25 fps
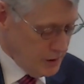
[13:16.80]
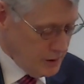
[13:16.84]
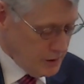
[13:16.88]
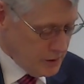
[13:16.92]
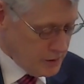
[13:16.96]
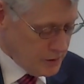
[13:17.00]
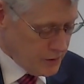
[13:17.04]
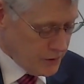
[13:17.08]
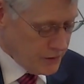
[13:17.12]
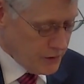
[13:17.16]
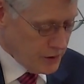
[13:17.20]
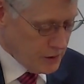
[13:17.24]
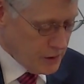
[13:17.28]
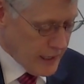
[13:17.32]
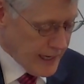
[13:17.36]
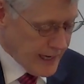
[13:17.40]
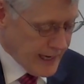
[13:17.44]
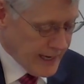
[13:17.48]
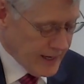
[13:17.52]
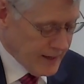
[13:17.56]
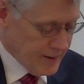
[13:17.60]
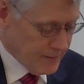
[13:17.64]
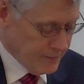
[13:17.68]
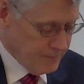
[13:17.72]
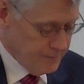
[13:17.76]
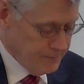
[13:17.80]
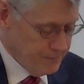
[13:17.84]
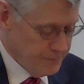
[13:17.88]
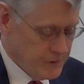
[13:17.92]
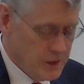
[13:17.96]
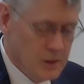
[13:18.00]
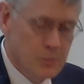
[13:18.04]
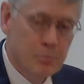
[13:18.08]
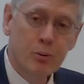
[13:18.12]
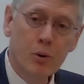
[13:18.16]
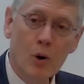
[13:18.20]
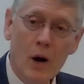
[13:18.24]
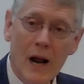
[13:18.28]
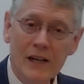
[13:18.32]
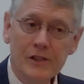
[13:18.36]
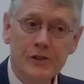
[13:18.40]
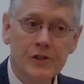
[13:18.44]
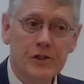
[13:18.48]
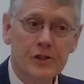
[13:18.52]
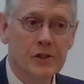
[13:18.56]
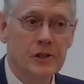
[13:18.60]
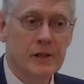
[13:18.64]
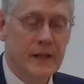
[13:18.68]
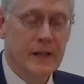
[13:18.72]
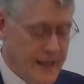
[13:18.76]
to the Lamb. The
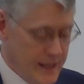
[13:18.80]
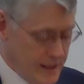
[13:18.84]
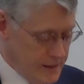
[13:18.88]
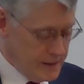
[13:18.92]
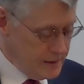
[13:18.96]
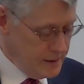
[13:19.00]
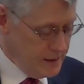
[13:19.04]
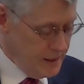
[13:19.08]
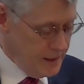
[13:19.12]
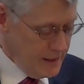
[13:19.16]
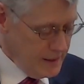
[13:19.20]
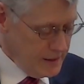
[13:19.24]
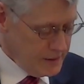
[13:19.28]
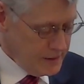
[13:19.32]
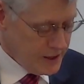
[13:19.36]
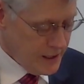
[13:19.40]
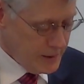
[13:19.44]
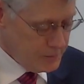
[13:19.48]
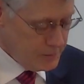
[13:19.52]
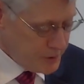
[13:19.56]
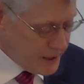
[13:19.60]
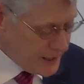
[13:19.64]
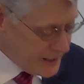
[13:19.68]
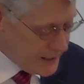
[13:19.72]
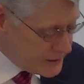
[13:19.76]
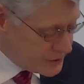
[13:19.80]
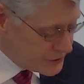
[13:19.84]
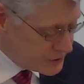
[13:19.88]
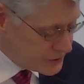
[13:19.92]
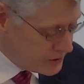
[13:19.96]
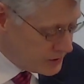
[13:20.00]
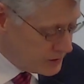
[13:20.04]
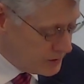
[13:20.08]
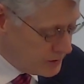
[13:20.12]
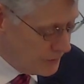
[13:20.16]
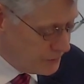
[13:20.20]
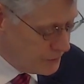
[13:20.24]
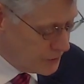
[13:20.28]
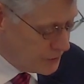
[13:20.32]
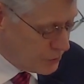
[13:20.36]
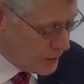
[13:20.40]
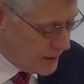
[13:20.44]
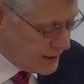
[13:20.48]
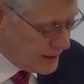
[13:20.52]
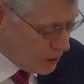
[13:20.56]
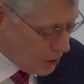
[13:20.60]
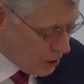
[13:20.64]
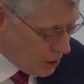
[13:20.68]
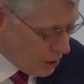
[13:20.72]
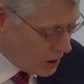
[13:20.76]
oppression and temptation of the
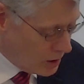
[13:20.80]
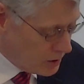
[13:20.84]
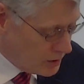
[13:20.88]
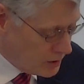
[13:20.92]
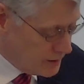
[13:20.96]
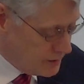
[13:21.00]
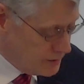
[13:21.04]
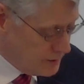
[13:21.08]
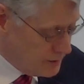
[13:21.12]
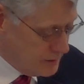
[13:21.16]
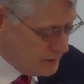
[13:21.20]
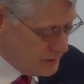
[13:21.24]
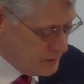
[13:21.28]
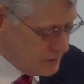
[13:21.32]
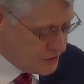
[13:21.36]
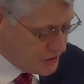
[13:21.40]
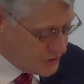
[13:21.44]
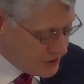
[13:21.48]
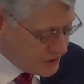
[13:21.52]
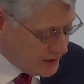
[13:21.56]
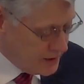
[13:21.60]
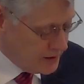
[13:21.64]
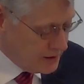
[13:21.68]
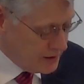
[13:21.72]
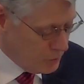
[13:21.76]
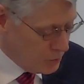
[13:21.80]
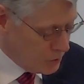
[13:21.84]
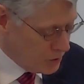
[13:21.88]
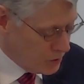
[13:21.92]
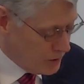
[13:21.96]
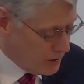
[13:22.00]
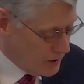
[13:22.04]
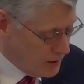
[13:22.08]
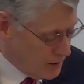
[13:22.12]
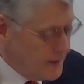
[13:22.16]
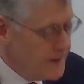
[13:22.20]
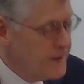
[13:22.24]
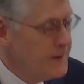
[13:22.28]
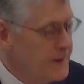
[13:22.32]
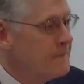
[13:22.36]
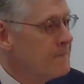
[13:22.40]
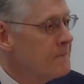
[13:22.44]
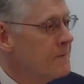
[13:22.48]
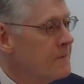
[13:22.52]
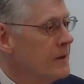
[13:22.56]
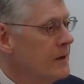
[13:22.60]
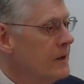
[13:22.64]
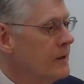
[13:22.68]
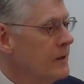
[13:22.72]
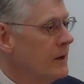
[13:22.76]
great harlot city were,
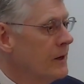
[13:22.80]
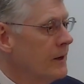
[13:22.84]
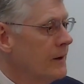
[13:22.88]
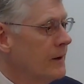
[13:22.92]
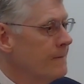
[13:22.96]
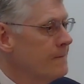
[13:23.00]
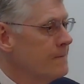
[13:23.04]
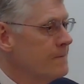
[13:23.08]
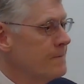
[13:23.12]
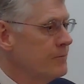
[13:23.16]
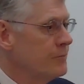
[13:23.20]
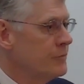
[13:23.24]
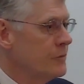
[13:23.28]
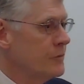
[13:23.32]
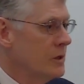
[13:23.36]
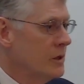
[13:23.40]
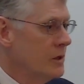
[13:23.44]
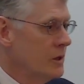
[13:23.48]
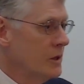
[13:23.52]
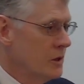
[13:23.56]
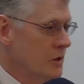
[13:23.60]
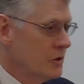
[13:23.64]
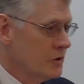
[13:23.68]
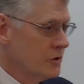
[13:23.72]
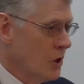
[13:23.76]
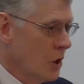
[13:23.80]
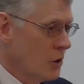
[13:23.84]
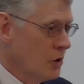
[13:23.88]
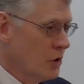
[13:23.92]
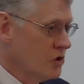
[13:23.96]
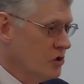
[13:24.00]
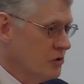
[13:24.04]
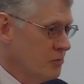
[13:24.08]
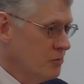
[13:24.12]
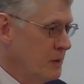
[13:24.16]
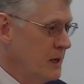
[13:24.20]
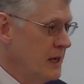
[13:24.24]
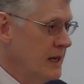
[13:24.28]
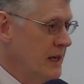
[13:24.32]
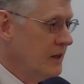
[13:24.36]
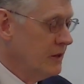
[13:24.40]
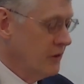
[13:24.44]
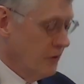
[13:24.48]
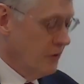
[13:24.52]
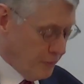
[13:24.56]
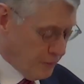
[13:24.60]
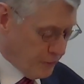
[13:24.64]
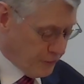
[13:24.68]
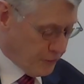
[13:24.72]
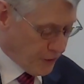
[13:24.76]
uh, so to speak,
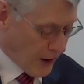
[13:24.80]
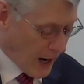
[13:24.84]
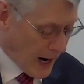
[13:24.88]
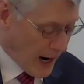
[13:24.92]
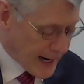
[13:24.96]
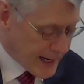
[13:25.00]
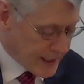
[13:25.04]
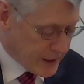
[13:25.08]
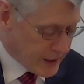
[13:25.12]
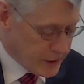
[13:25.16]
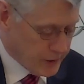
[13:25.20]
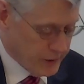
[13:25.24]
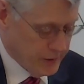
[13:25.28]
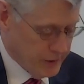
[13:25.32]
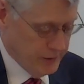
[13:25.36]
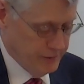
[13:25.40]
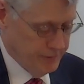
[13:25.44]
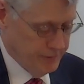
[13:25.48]
the fire